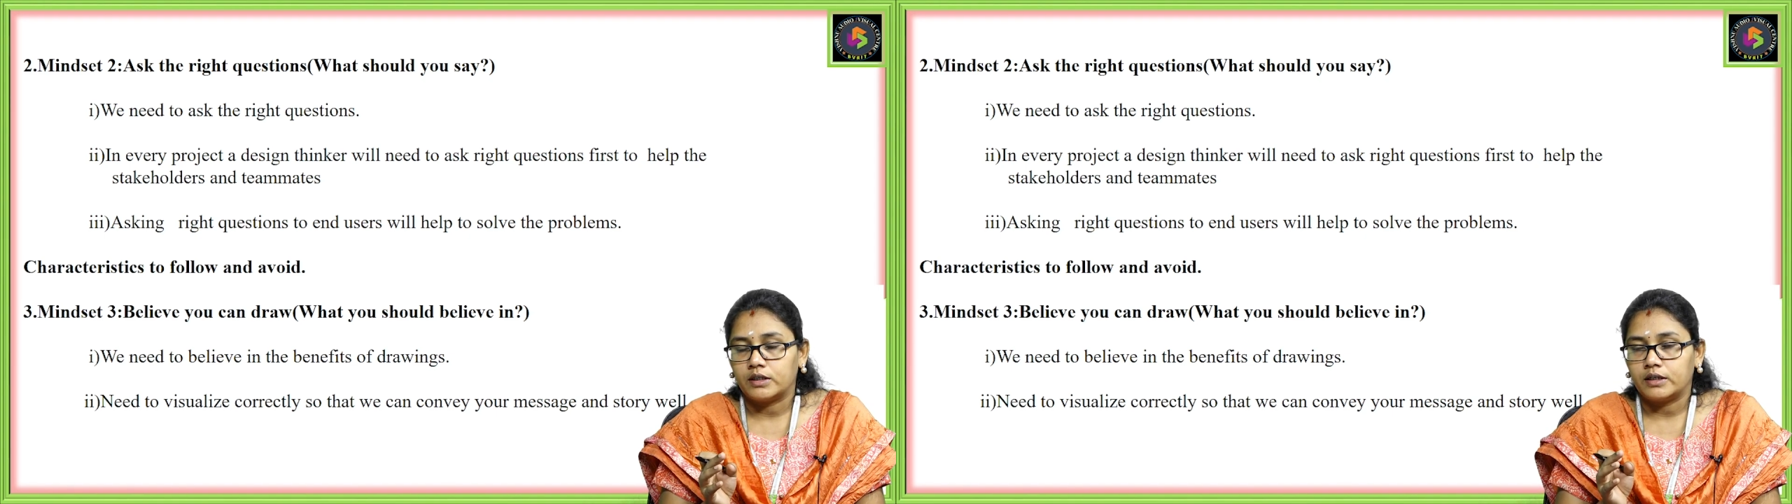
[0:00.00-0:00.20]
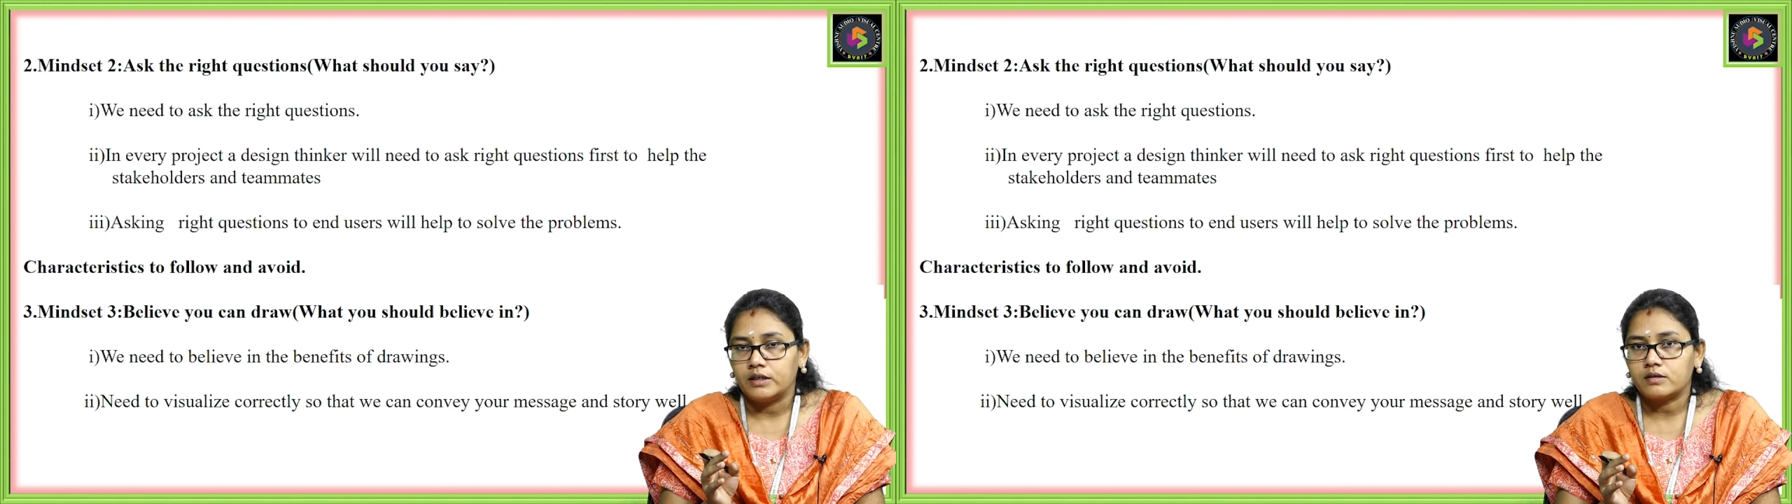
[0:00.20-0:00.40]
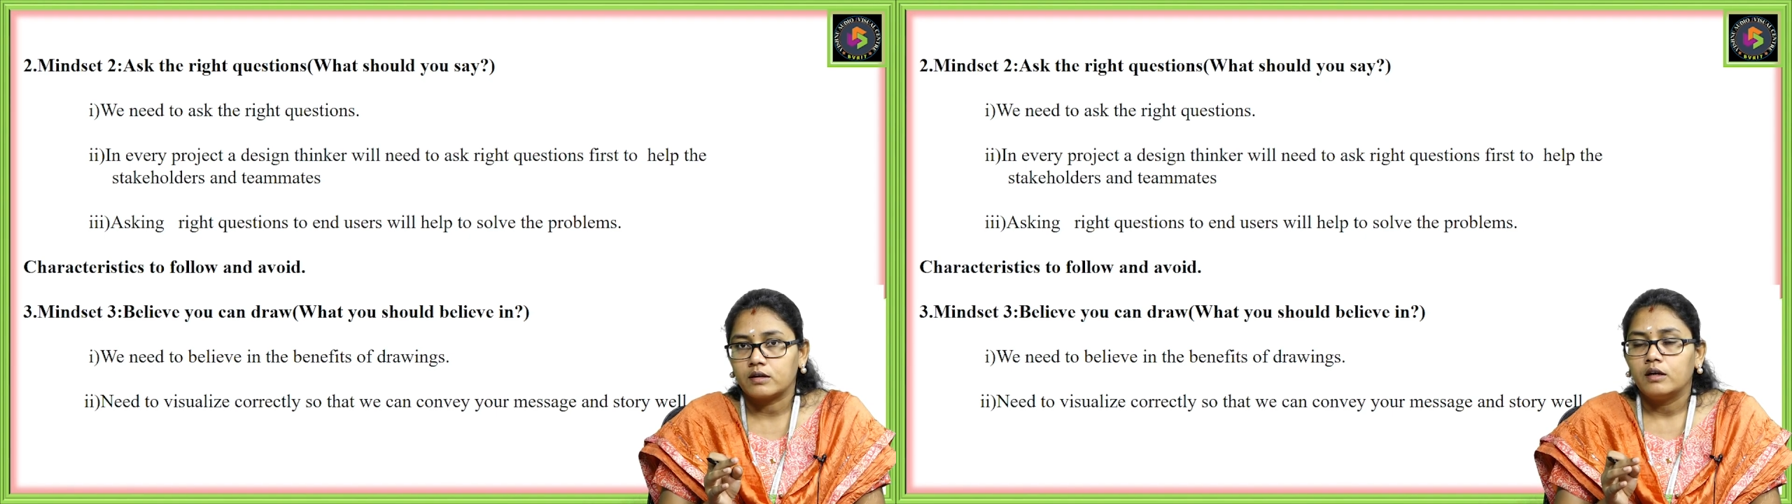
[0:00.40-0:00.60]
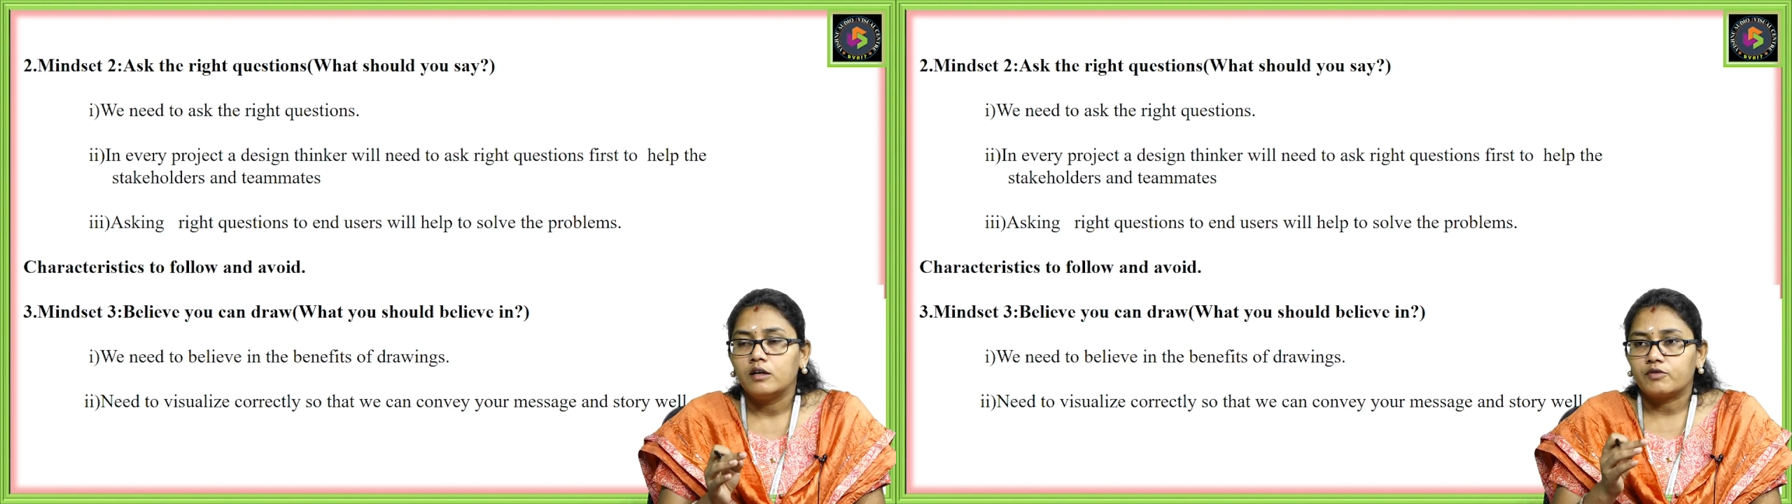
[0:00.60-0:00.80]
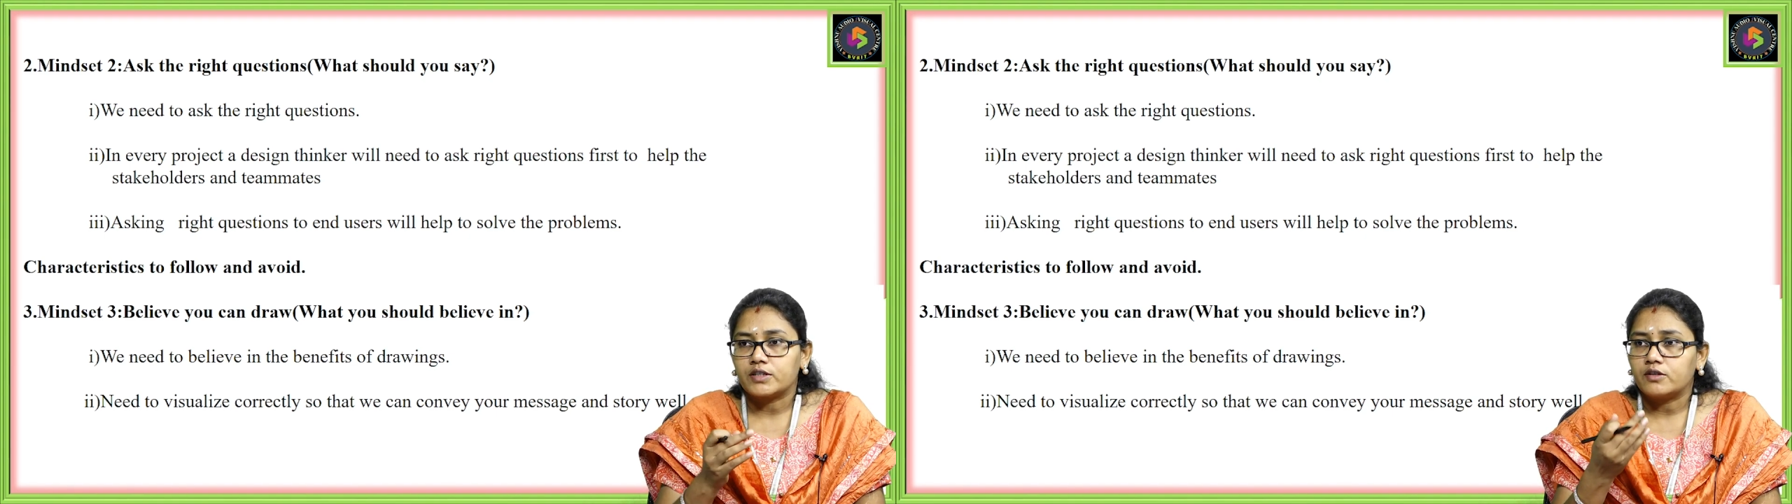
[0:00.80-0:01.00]
That is,
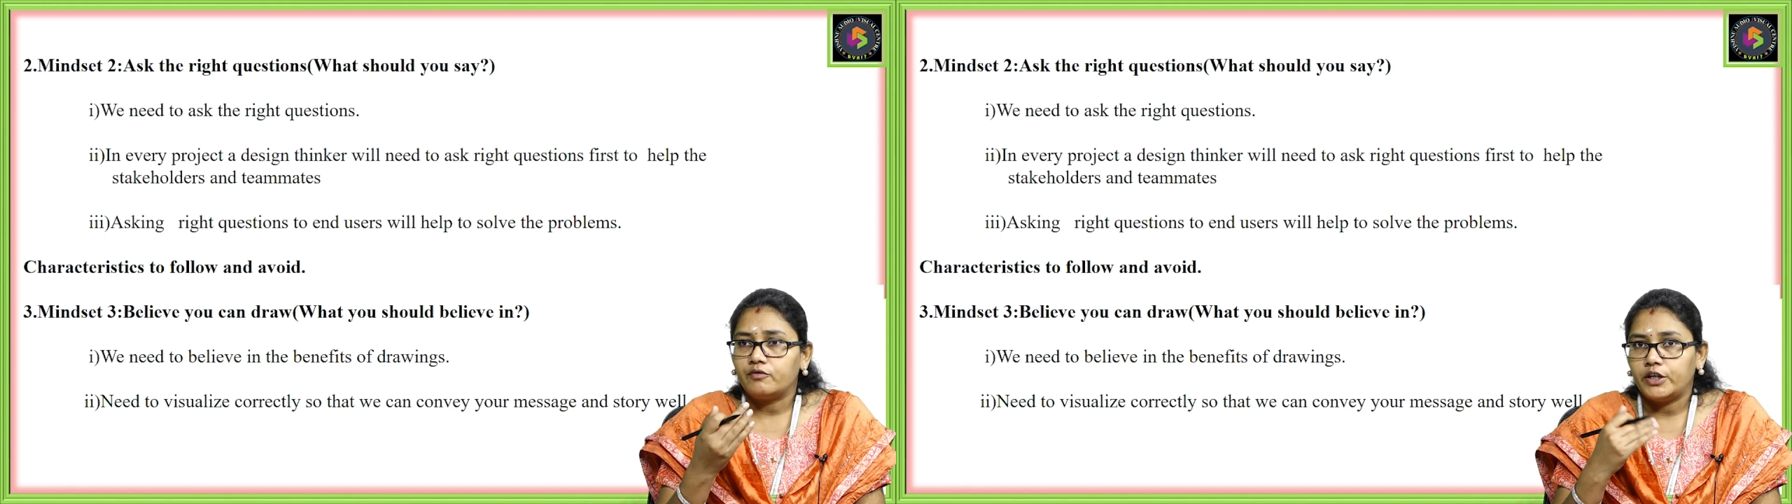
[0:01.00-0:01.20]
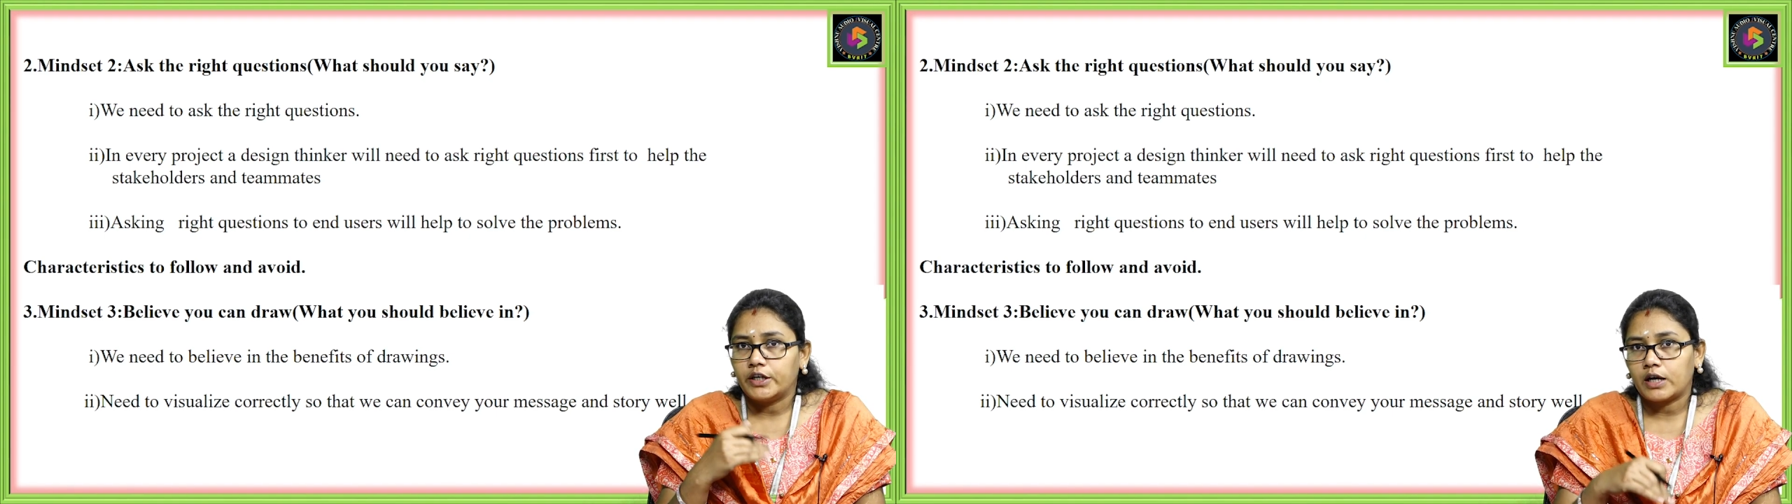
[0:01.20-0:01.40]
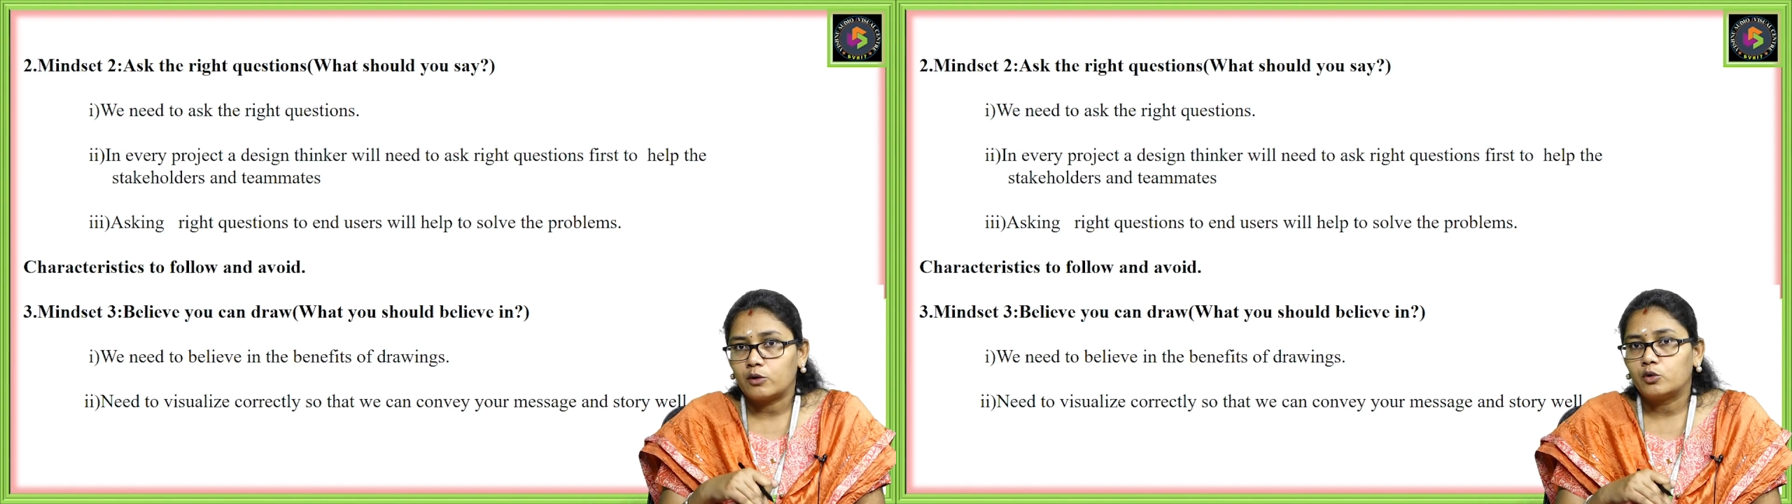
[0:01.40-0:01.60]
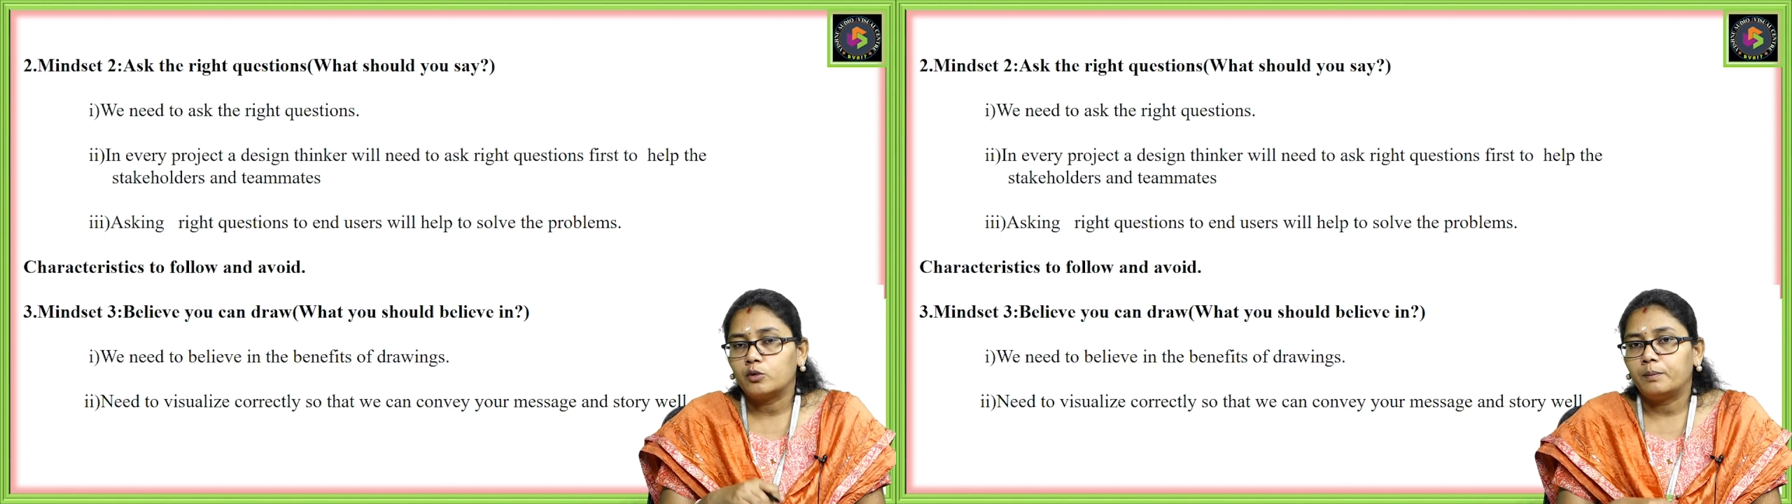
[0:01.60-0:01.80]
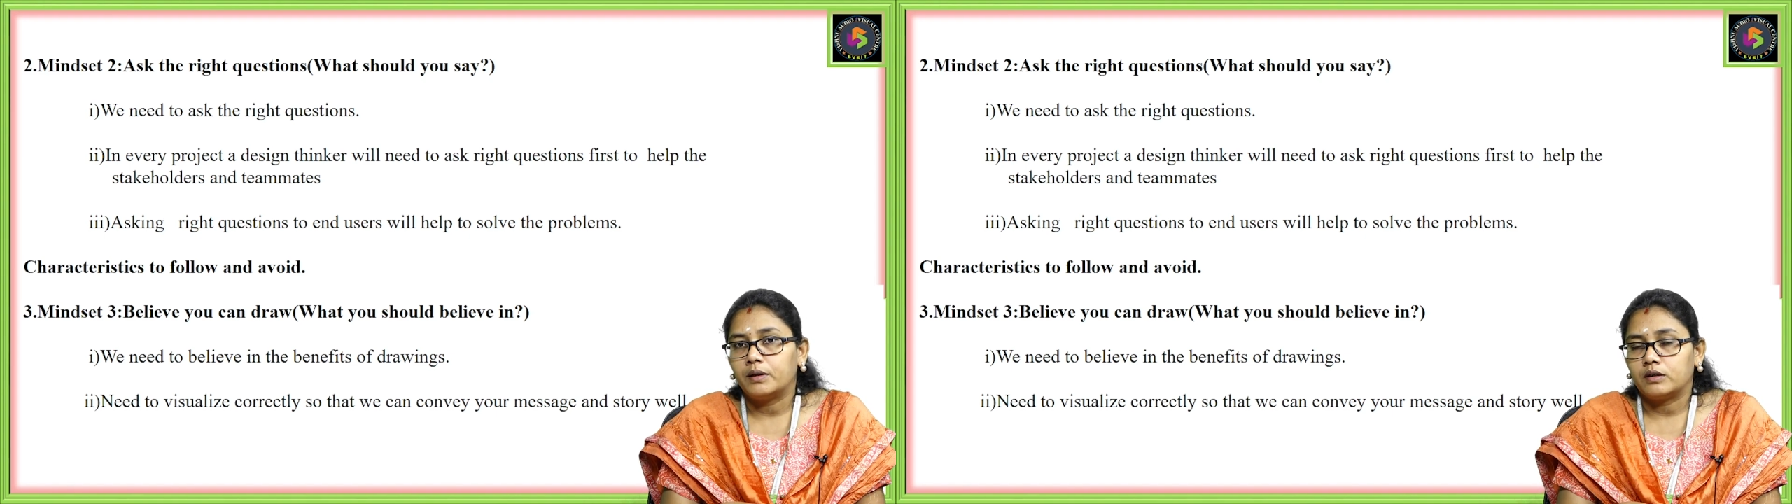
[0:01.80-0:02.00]
first we have to